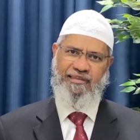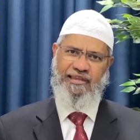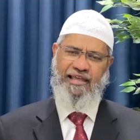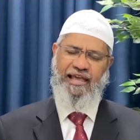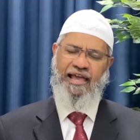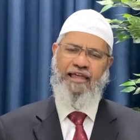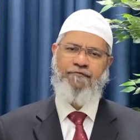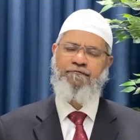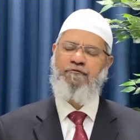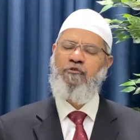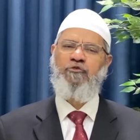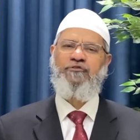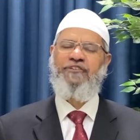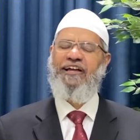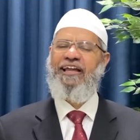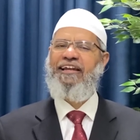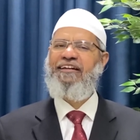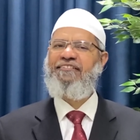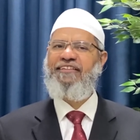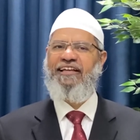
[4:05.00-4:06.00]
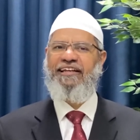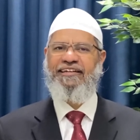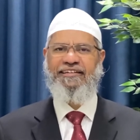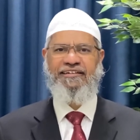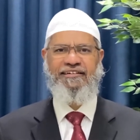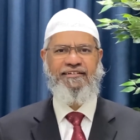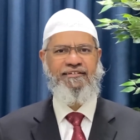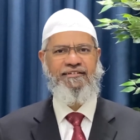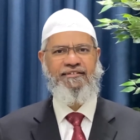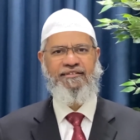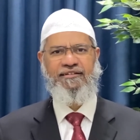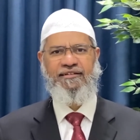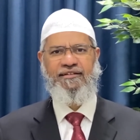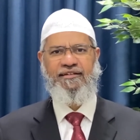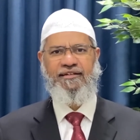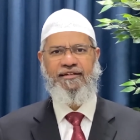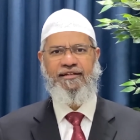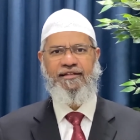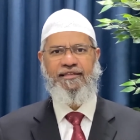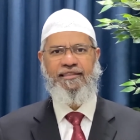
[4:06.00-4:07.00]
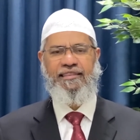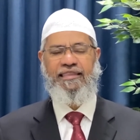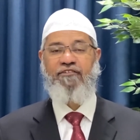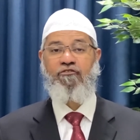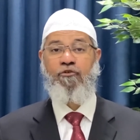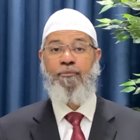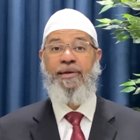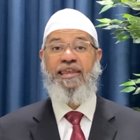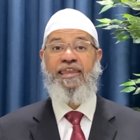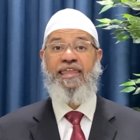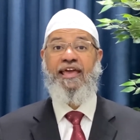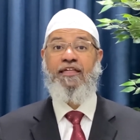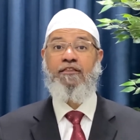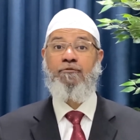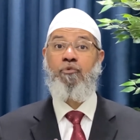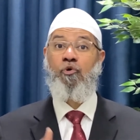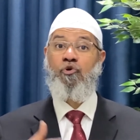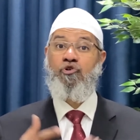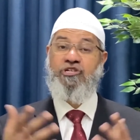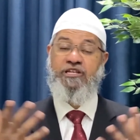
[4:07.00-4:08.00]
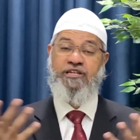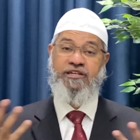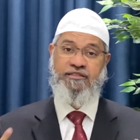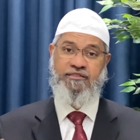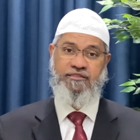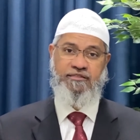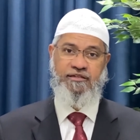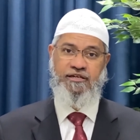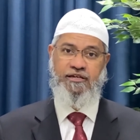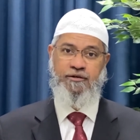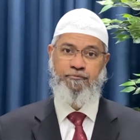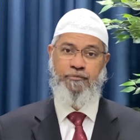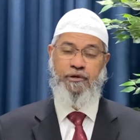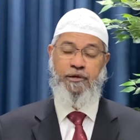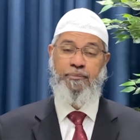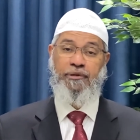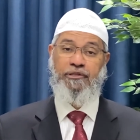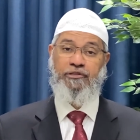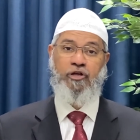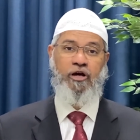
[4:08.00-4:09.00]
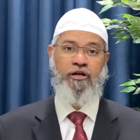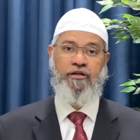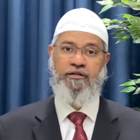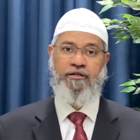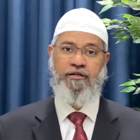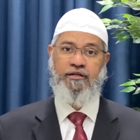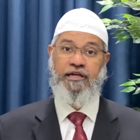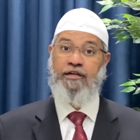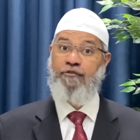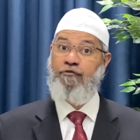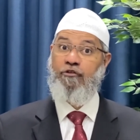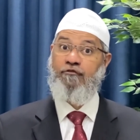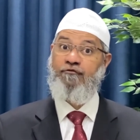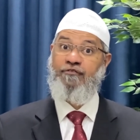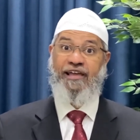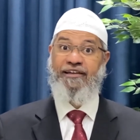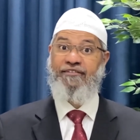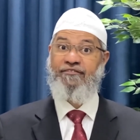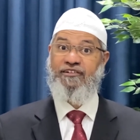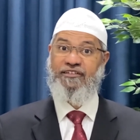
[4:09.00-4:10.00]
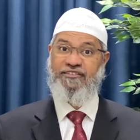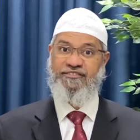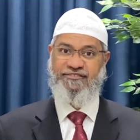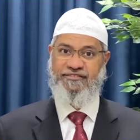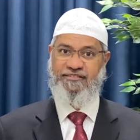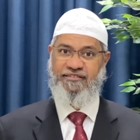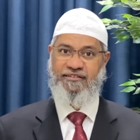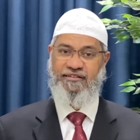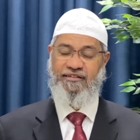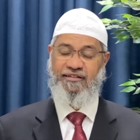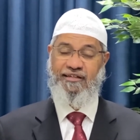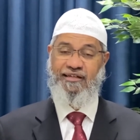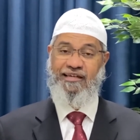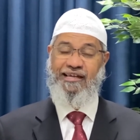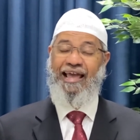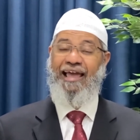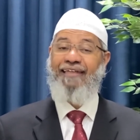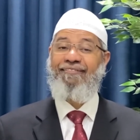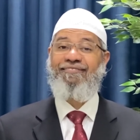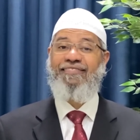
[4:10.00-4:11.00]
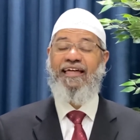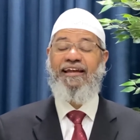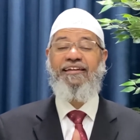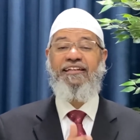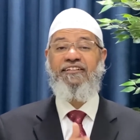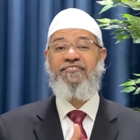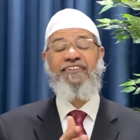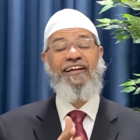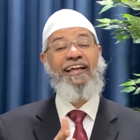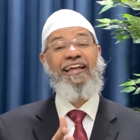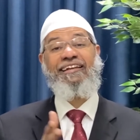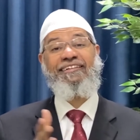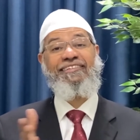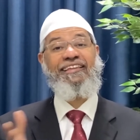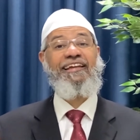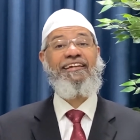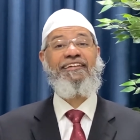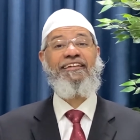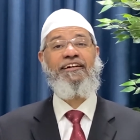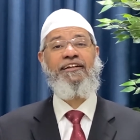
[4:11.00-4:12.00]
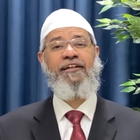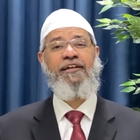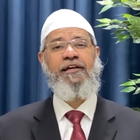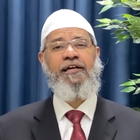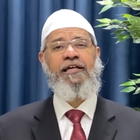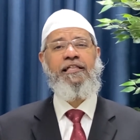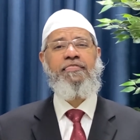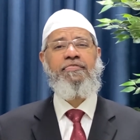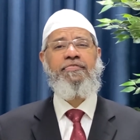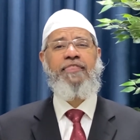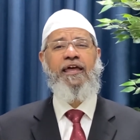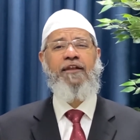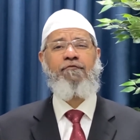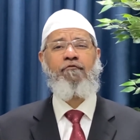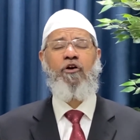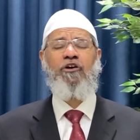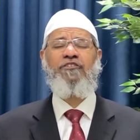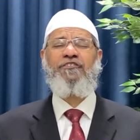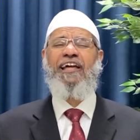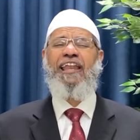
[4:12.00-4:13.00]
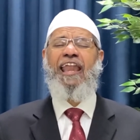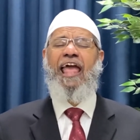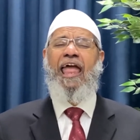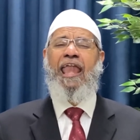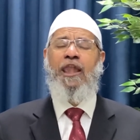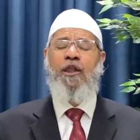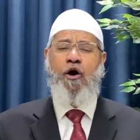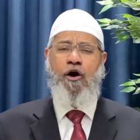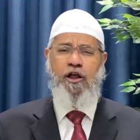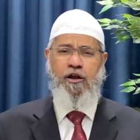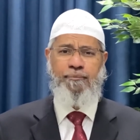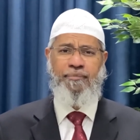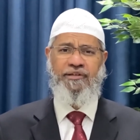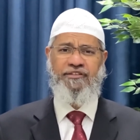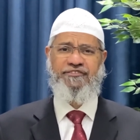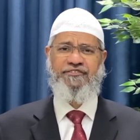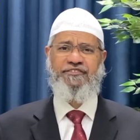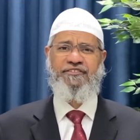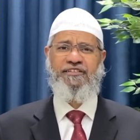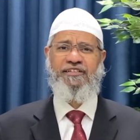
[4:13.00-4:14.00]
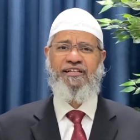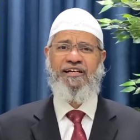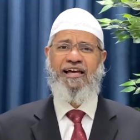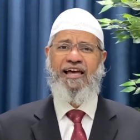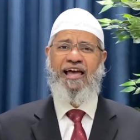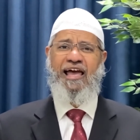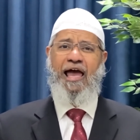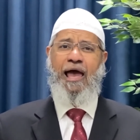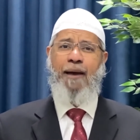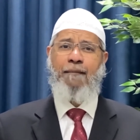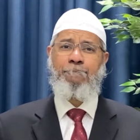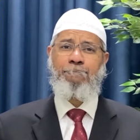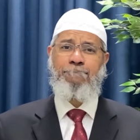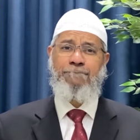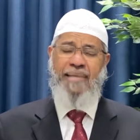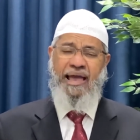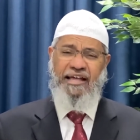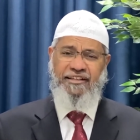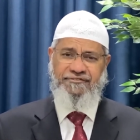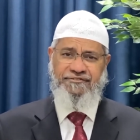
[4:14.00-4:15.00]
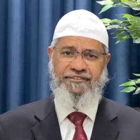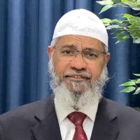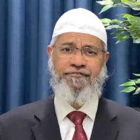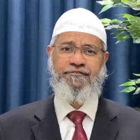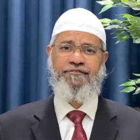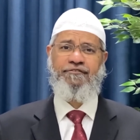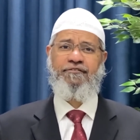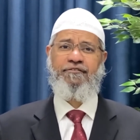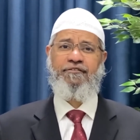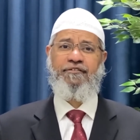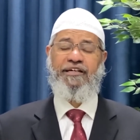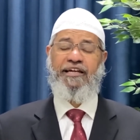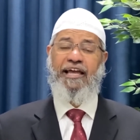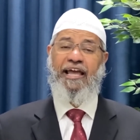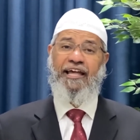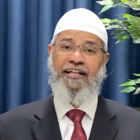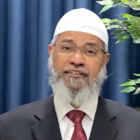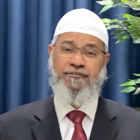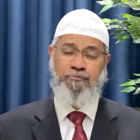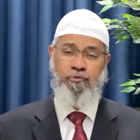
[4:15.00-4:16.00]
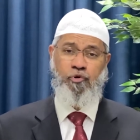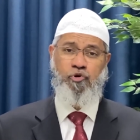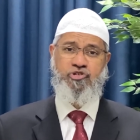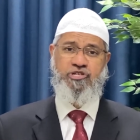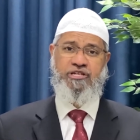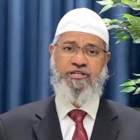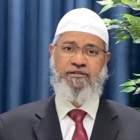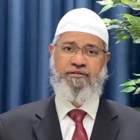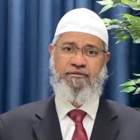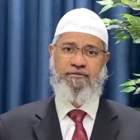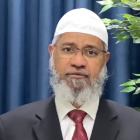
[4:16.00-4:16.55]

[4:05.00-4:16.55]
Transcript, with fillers: And few seconds later, there were many explosions. People thought it was fireworks. And 30 seconds later, there was an enormous, massive explosion